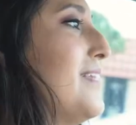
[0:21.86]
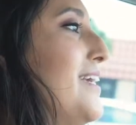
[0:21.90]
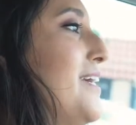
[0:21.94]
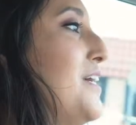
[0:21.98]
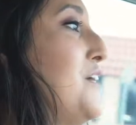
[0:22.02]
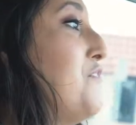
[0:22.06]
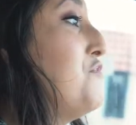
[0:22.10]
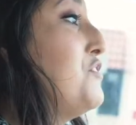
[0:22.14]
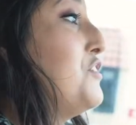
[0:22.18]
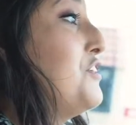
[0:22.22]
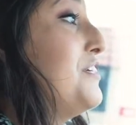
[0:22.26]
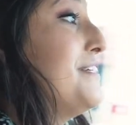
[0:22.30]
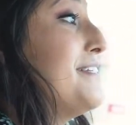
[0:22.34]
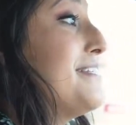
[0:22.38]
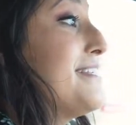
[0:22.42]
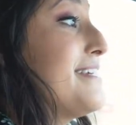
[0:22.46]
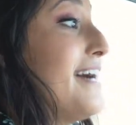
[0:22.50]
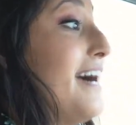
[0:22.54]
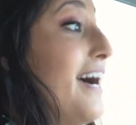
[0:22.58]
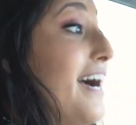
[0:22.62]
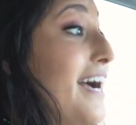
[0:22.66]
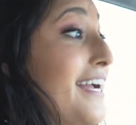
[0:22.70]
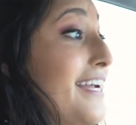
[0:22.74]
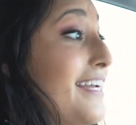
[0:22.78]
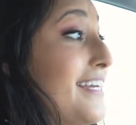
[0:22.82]
If you're into
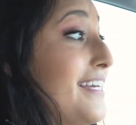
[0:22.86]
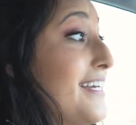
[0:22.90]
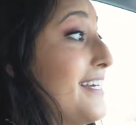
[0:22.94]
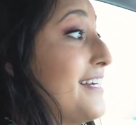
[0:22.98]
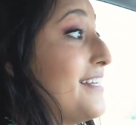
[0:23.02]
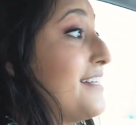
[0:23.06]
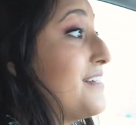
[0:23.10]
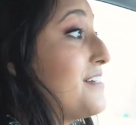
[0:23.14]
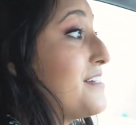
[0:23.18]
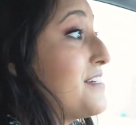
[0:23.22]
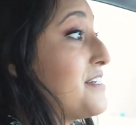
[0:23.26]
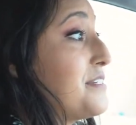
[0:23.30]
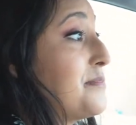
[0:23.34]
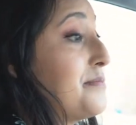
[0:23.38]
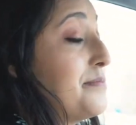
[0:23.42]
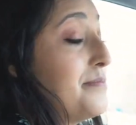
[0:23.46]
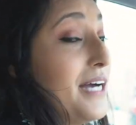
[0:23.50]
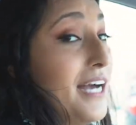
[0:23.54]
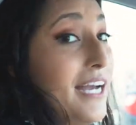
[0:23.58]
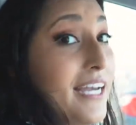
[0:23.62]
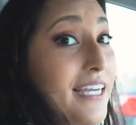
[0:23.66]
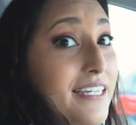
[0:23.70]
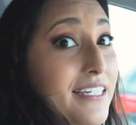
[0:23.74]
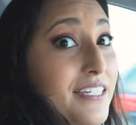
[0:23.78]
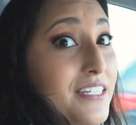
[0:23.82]
hiking, there's some
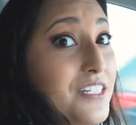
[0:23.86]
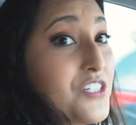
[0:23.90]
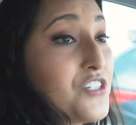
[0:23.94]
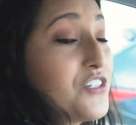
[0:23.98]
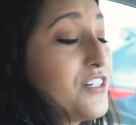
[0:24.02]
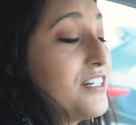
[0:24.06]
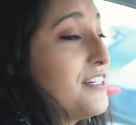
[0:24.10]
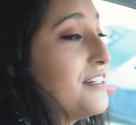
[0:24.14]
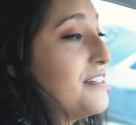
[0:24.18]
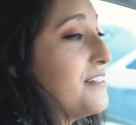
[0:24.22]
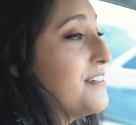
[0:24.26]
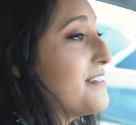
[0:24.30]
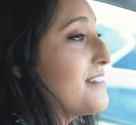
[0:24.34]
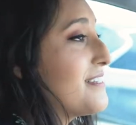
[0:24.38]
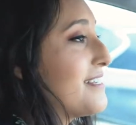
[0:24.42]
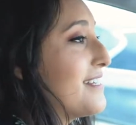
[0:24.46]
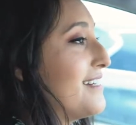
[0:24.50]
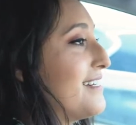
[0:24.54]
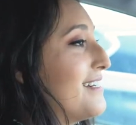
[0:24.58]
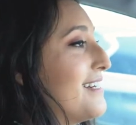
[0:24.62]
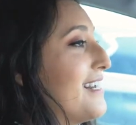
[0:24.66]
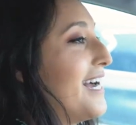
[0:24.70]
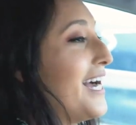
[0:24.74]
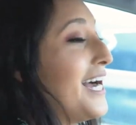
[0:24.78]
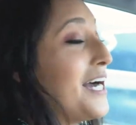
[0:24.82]
hiking trails,
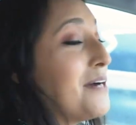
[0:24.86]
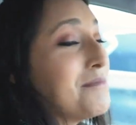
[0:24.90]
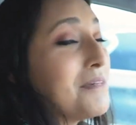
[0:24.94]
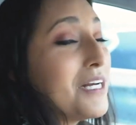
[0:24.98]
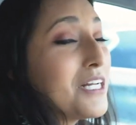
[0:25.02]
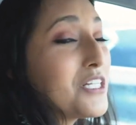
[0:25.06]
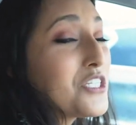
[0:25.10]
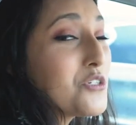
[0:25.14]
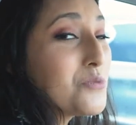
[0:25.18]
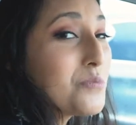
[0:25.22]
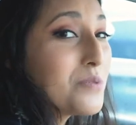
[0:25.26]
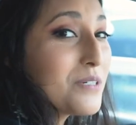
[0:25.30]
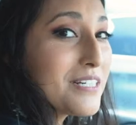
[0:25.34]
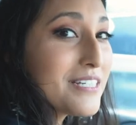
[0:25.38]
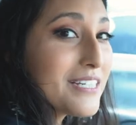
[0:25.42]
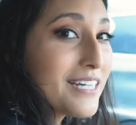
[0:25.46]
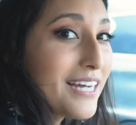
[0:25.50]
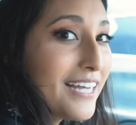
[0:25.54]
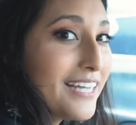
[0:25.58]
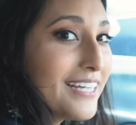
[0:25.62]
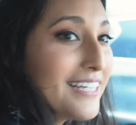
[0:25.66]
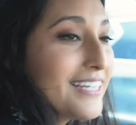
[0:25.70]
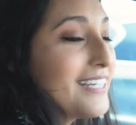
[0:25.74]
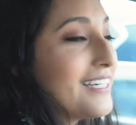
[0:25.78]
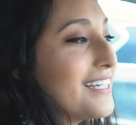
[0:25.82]
and I'm not super into
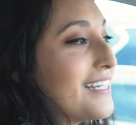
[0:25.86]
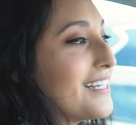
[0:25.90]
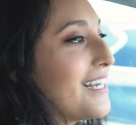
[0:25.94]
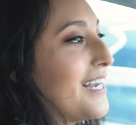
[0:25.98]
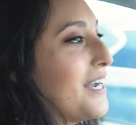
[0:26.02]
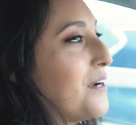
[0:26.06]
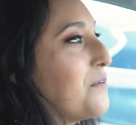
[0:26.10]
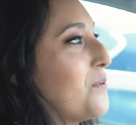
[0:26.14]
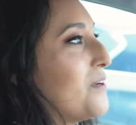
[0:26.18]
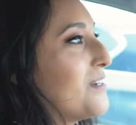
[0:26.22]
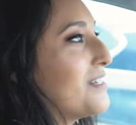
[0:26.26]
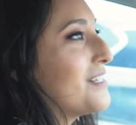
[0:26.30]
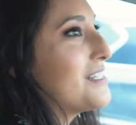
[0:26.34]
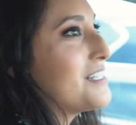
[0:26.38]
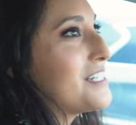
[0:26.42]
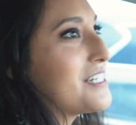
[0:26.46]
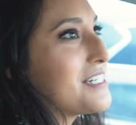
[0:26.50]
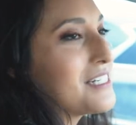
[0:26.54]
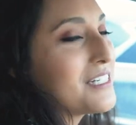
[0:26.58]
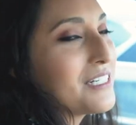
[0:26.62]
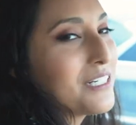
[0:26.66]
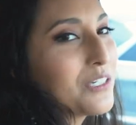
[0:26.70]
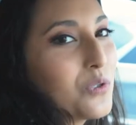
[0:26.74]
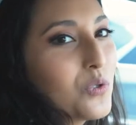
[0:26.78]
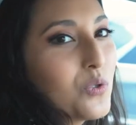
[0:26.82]
hiking. I wanted
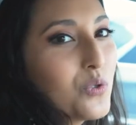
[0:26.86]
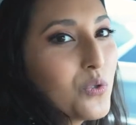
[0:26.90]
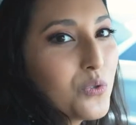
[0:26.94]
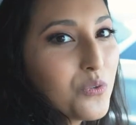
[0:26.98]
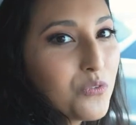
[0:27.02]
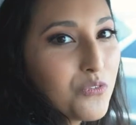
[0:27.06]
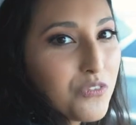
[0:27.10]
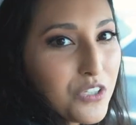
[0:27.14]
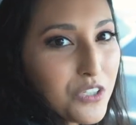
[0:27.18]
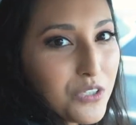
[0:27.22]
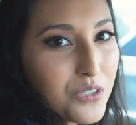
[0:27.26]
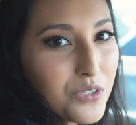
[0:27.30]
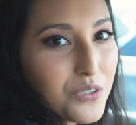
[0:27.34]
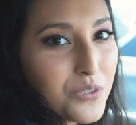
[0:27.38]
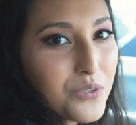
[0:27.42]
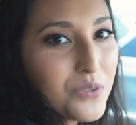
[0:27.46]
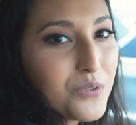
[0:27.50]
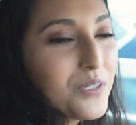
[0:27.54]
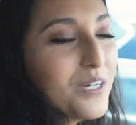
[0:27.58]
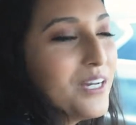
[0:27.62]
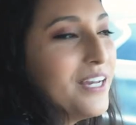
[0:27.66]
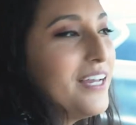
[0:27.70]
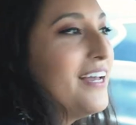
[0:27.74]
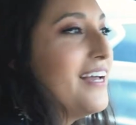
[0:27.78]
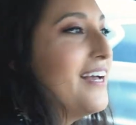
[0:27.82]
just a cool view.
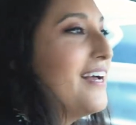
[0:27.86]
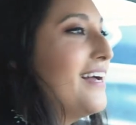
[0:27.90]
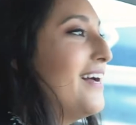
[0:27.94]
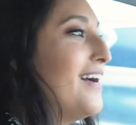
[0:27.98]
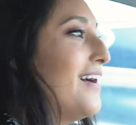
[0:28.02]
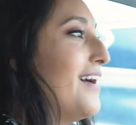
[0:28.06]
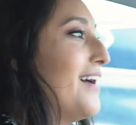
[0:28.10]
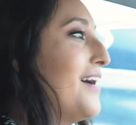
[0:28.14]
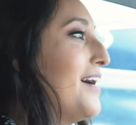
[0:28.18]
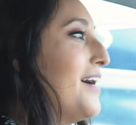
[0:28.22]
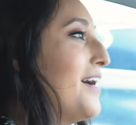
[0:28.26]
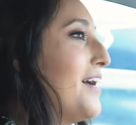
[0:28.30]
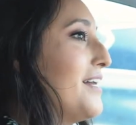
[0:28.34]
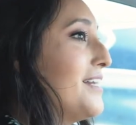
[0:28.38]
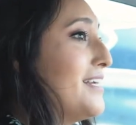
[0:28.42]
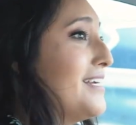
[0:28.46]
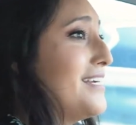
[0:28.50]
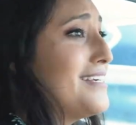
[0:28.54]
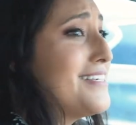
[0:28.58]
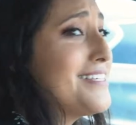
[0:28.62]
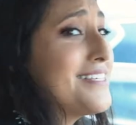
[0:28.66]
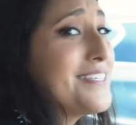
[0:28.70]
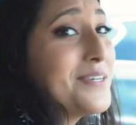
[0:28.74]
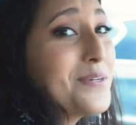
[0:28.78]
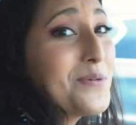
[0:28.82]
An
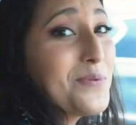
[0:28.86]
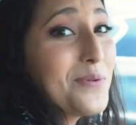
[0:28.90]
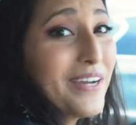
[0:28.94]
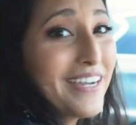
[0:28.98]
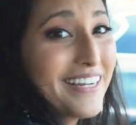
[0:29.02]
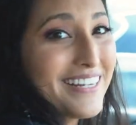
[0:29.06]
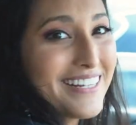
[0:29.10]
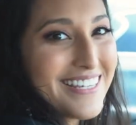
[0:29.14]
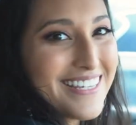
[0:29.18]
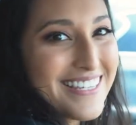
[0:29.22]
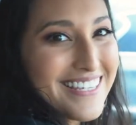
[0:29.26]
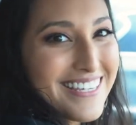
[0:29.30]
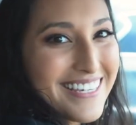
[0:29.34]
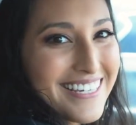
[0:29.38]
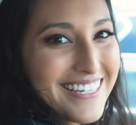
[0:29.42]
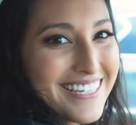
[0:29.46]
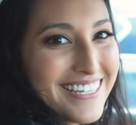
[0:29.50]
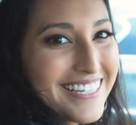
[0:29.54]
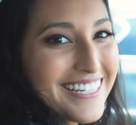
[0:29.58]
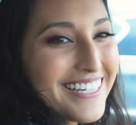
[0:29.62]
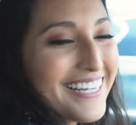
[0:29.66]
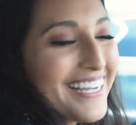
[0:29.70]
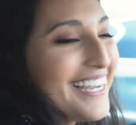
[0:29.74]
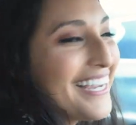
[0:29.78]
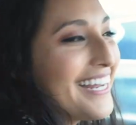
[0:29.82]
easy way to see
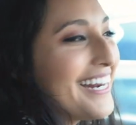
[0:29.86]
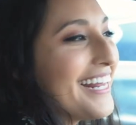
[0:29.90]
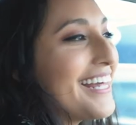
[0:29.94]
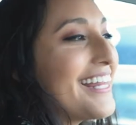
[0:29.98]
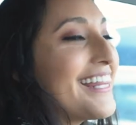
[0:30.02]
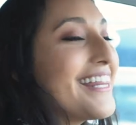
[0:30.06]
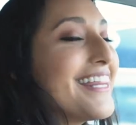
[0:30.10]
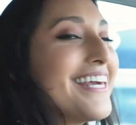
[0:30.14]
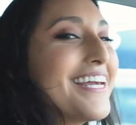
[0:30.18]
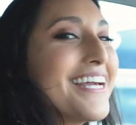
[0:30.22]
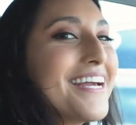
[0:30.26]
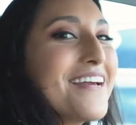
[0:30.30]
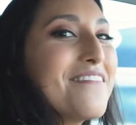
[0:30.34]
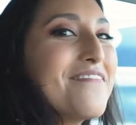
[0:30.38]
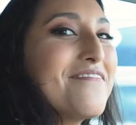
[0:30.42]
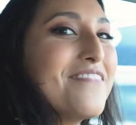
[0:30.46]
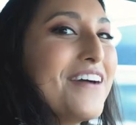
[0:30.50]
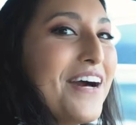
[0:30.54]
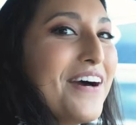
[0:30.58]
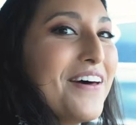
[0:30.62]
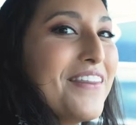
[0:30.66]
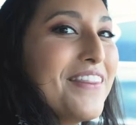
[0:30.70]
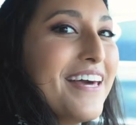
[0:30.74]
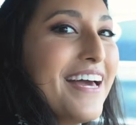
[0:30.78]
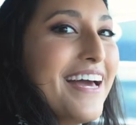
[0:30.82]
it, and I think I
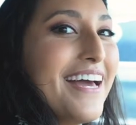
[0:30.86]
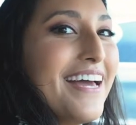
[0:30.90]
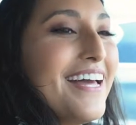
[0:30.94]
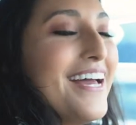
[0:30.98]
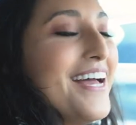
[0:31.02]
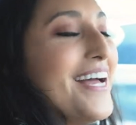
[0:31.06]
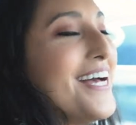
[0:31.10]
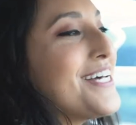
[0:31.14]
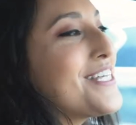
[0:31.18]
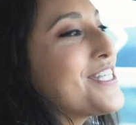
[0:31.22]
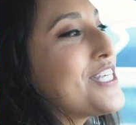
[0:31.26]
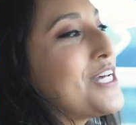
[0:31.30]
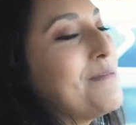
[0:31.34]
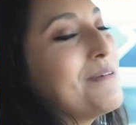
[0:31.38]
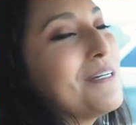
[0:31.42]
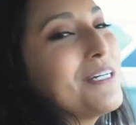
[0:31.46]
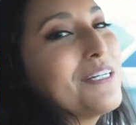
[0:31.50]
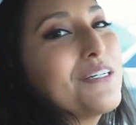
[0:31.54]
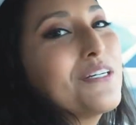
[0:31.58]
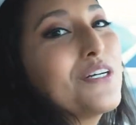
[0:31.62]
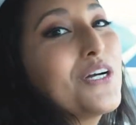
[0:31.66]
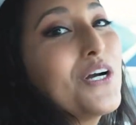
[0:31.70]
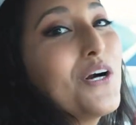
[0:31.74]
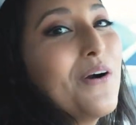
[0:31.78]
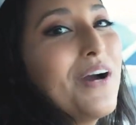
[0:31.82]
found that. So I'm gonna
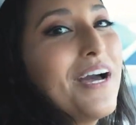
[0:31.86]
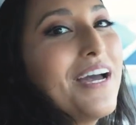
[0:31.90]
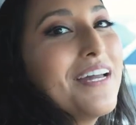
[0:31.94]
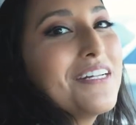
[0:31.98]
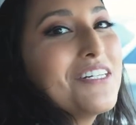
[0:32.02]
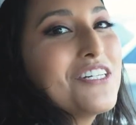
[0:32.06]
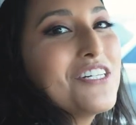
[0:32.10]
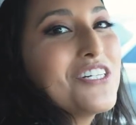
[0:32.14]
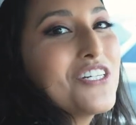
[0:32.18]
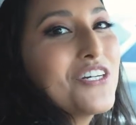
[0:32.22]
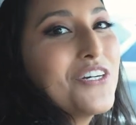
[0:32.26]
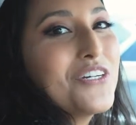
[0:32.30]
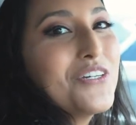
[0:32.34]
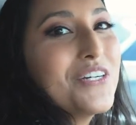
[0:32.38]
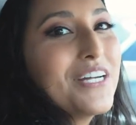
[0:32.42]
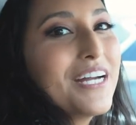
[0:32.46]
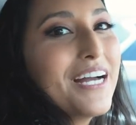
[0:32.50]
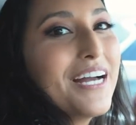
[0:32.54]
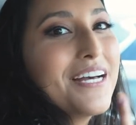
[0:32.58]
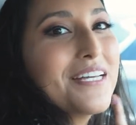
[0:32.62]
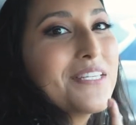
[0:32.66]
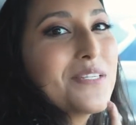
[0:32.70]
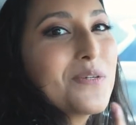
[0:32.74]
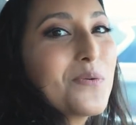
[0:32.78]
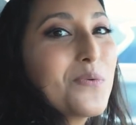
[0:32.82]
go ahead and show you
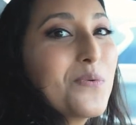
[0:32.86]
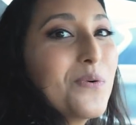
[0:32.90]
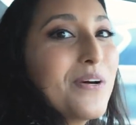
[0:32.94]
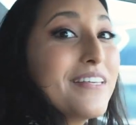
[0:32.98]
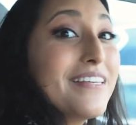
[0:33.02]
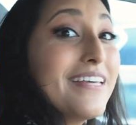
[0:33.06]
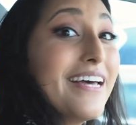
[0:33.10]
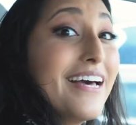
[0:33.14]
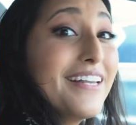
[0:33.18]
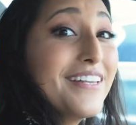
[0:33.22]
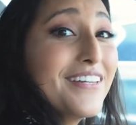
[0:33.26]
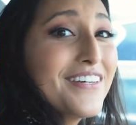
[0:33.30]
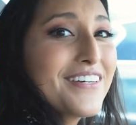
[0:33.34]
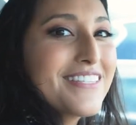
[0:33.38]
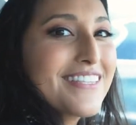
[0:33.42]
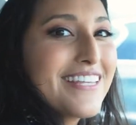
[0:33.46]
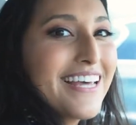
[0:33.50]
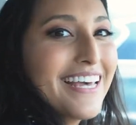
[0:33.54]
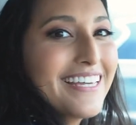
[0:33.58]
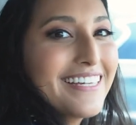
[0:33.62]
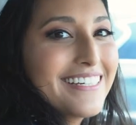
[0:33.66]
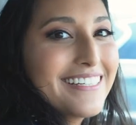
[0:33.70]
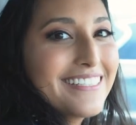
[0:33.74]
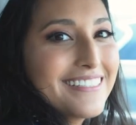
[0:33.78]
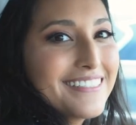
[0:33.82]
guys what that looks
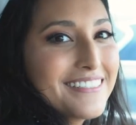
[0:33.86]
like.